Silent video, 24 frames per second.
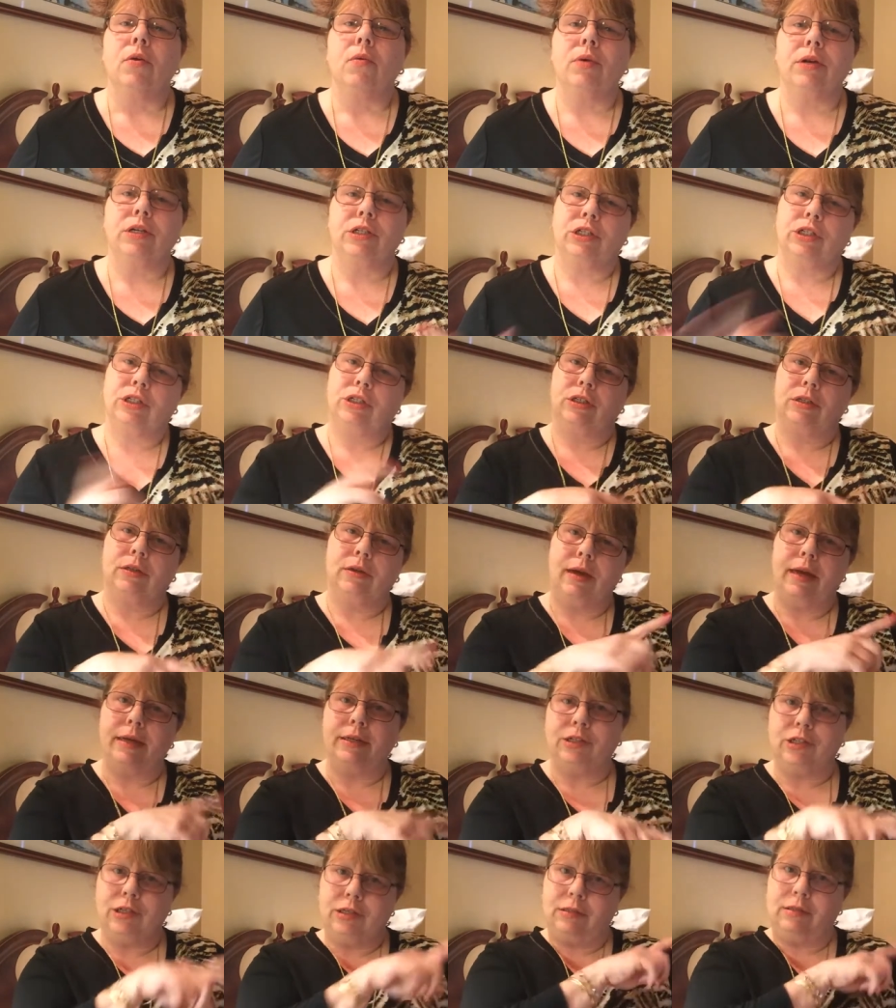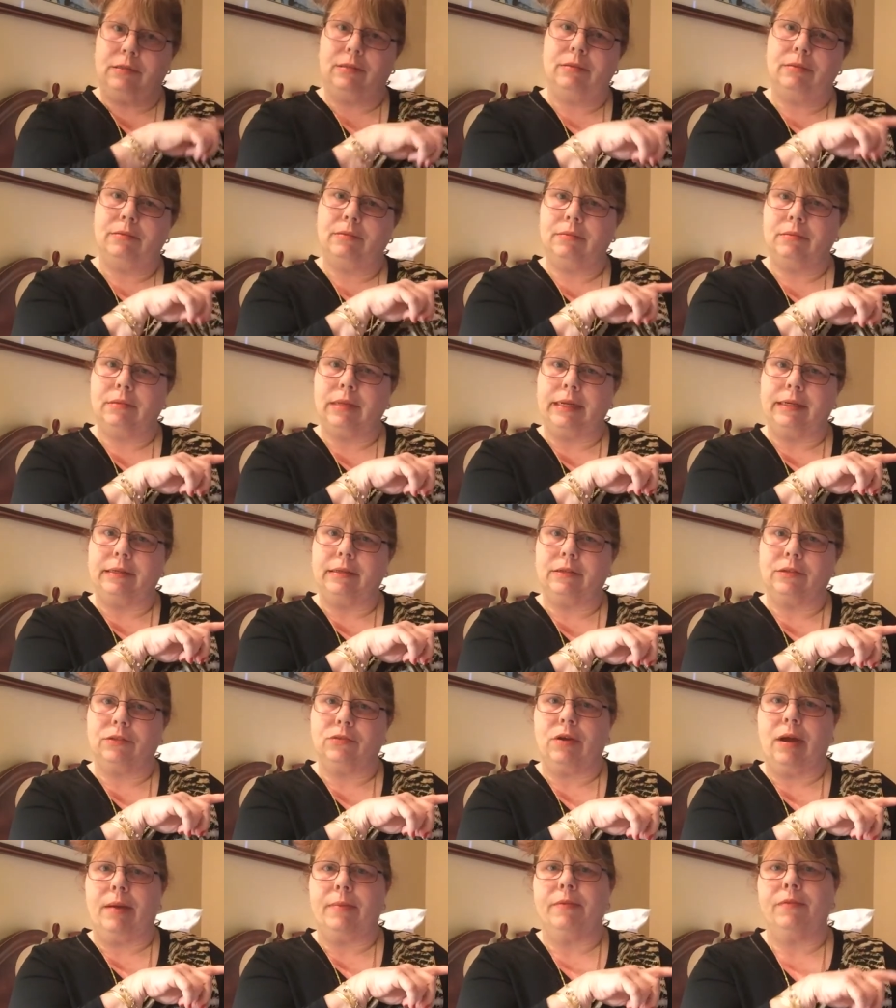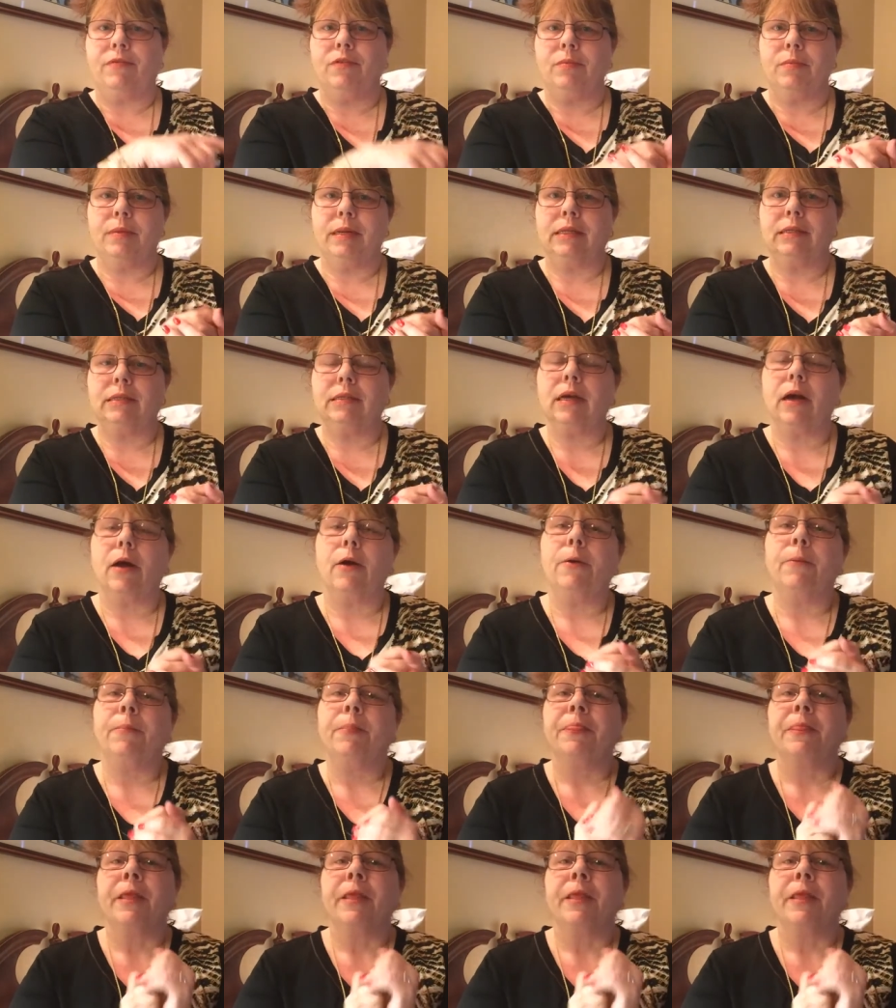which I just like described a few minutes ago.